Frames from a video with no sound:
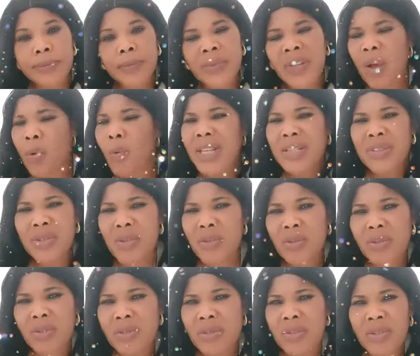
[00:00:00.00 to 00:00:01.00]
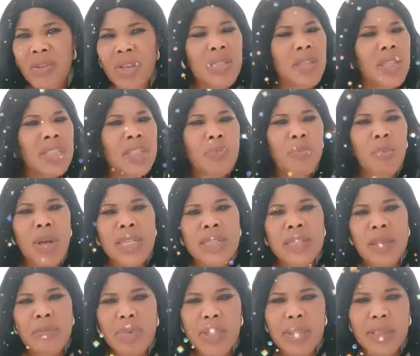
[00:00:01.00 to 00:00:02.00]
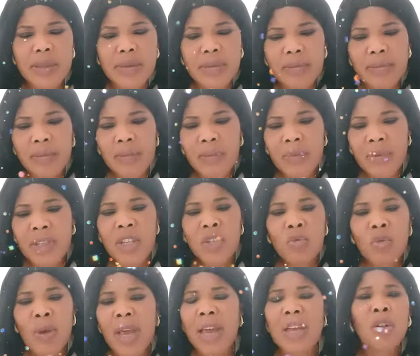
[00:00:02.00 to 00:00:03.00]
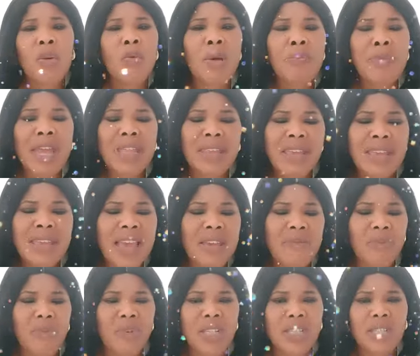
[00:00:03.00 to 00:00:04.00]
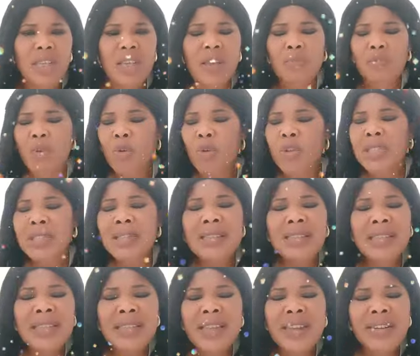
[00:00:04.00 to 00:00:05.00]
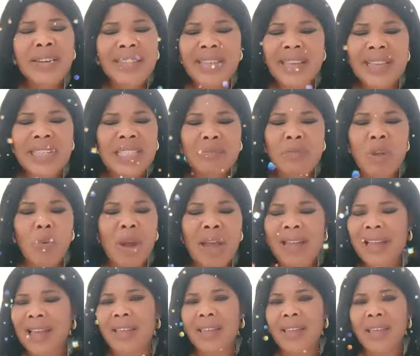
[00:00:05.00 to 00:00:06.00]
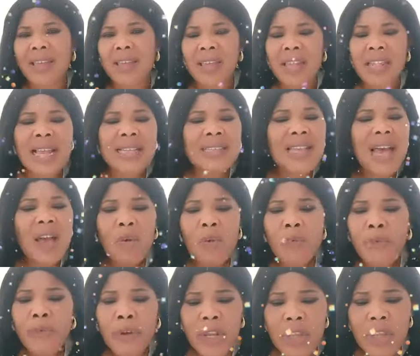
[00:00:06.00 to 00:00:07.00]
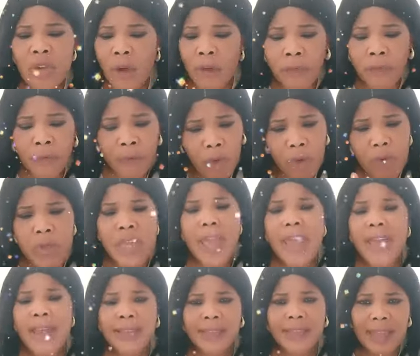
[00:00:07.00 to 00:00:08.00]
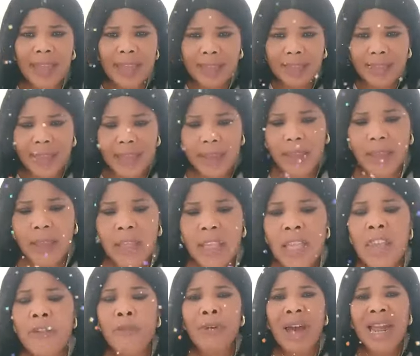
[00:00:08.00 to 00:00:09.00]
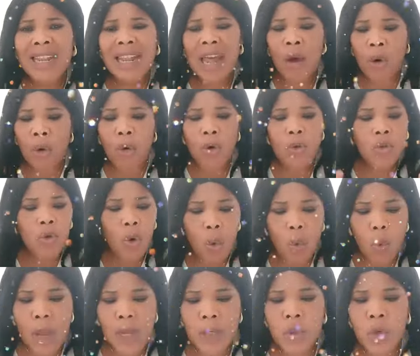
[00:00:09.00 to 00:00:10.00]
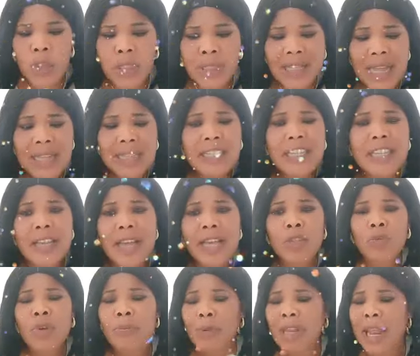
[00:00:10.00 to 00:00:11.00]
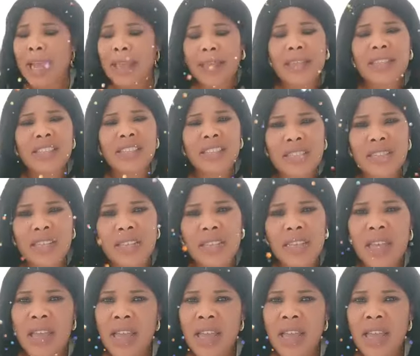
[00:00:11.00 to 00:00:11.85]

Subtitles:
No question. Just a simple as ABC. This one, I don't want me at the year voice because the thing they irritates me one kind. Like say I go free you from here, enter there. If Valao hold your one, just that head will be like this thing.